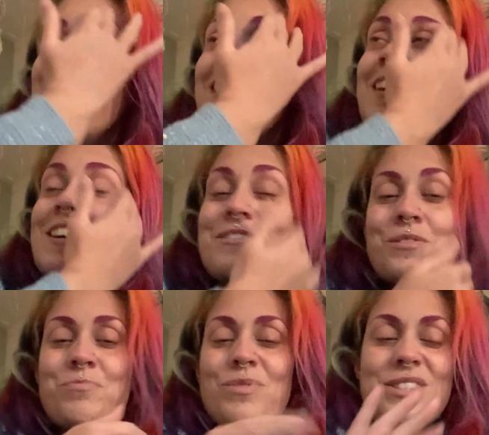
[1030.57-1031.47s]
It goes
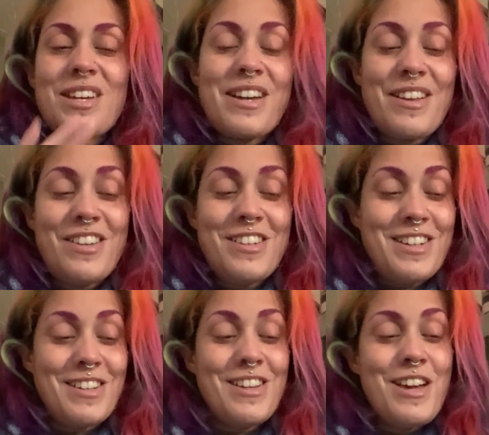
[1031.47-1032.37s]
up and
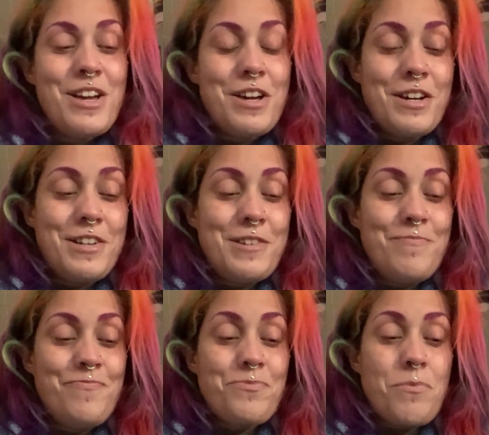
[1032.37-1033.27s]
down,
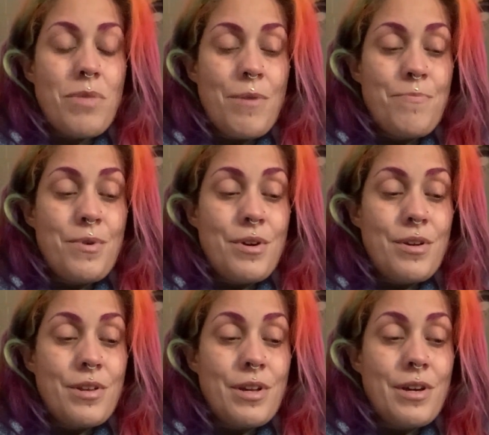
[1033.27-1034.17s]
but
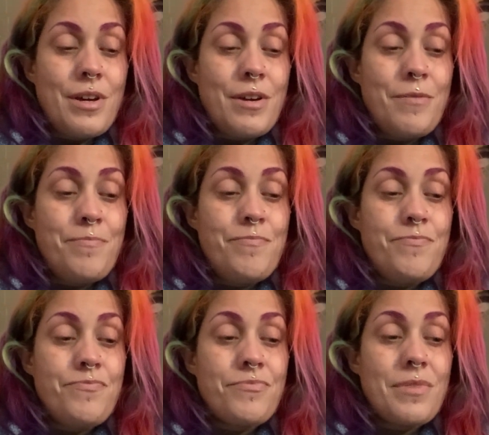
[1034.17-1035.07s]
and